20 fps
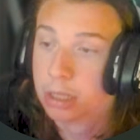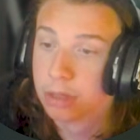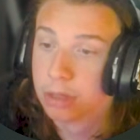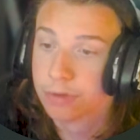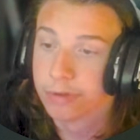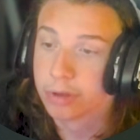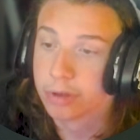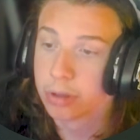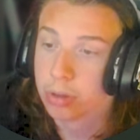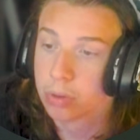
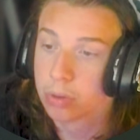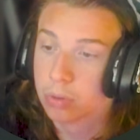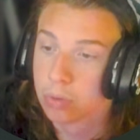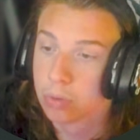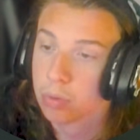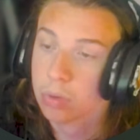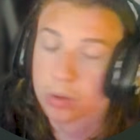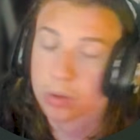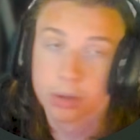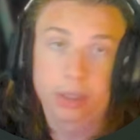
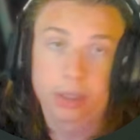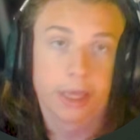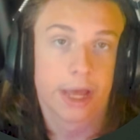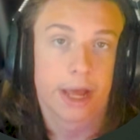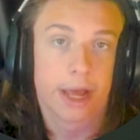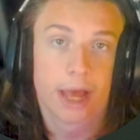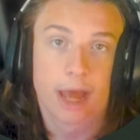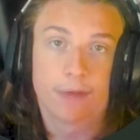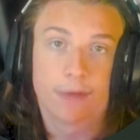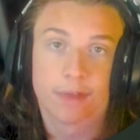So
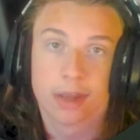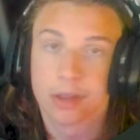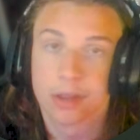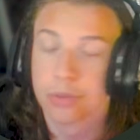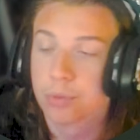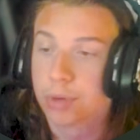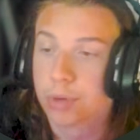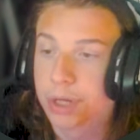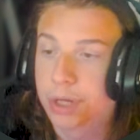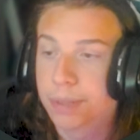yeah, I have that
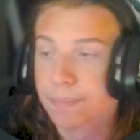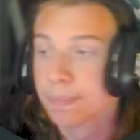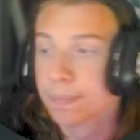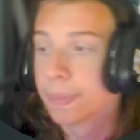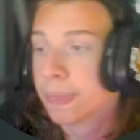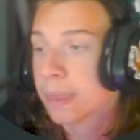at 20.